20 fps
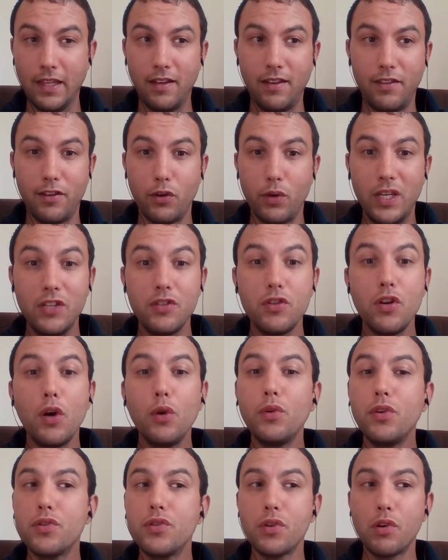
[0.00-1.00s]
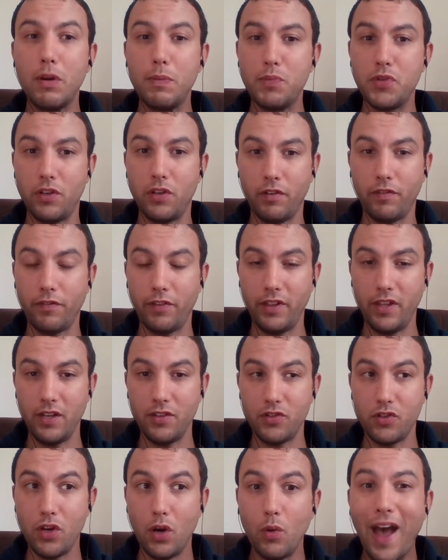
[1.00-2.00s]
there is no description for
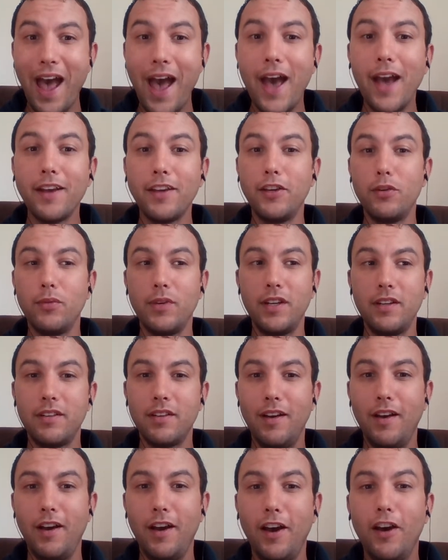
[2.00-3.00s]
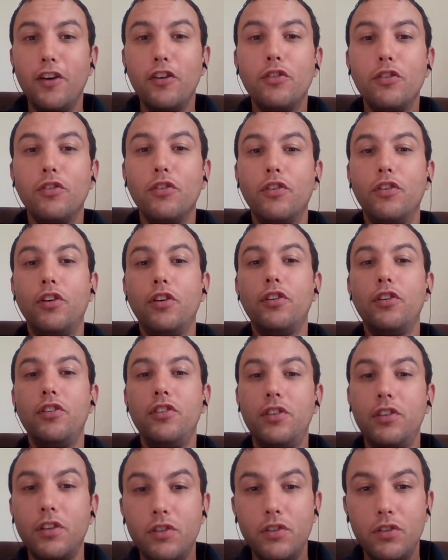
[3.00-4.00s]
this, no accurate,
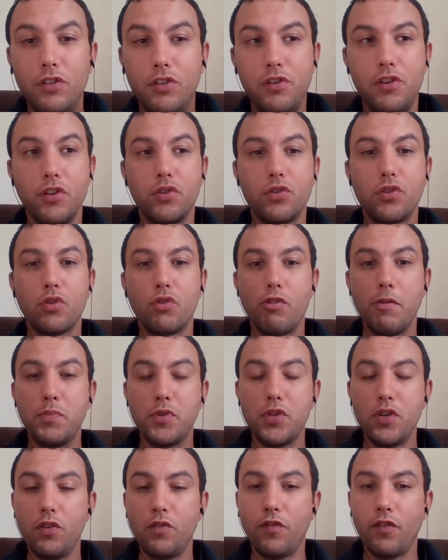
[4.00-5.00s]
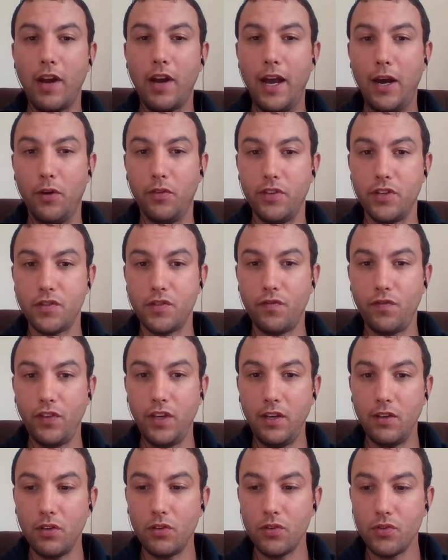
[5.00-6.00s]
good description for how this
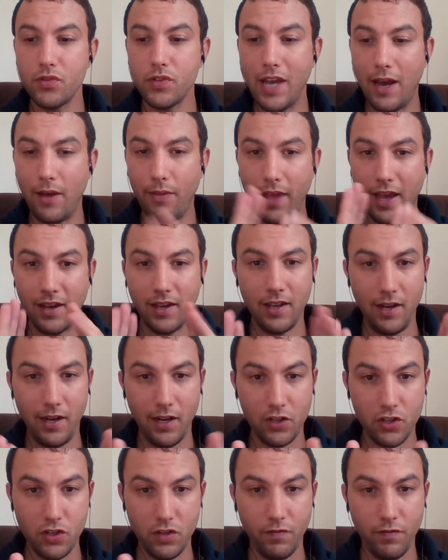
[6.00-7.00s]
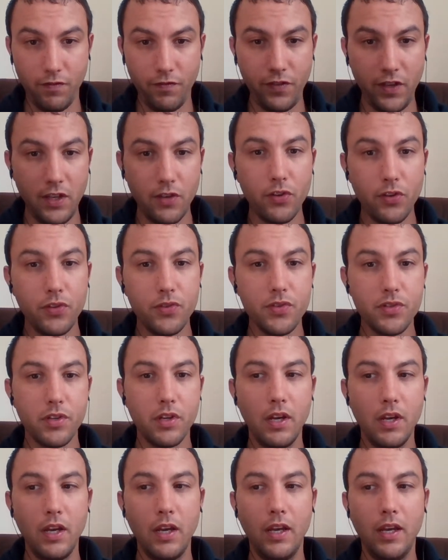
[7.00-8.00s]
feels, how that connection feels.
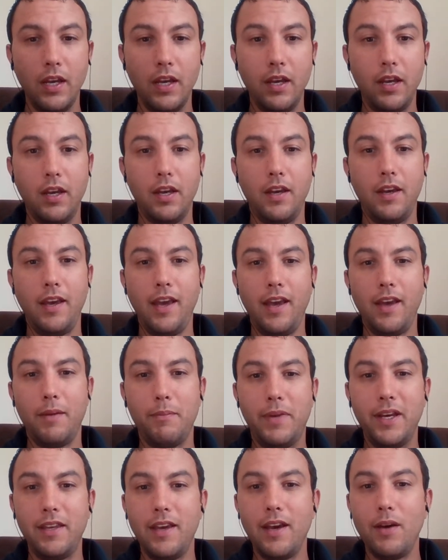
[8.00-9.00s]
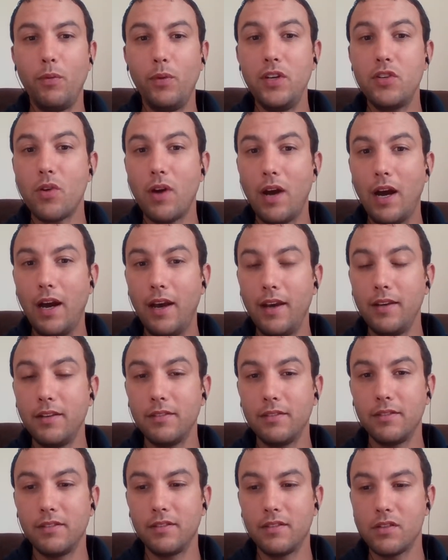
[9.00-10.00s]
But yet we try.
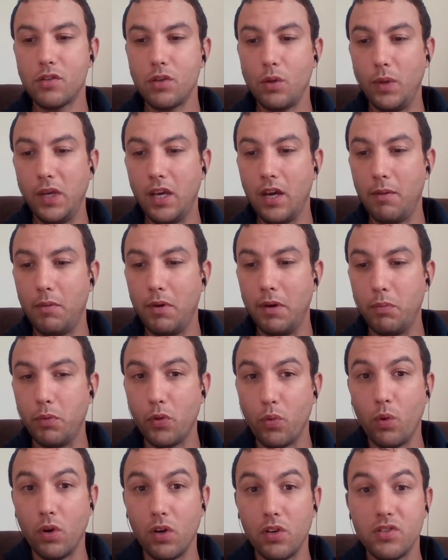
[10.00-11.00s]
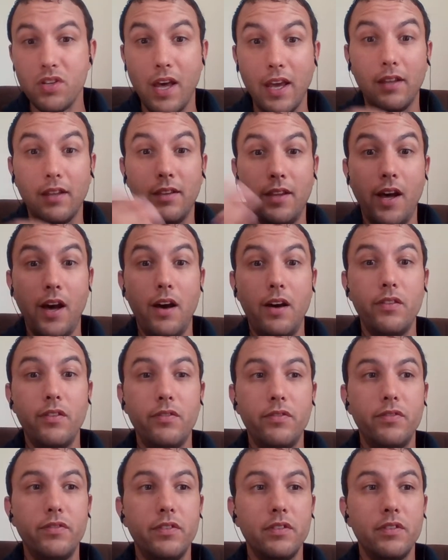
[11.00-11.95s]
So we come up with words like love,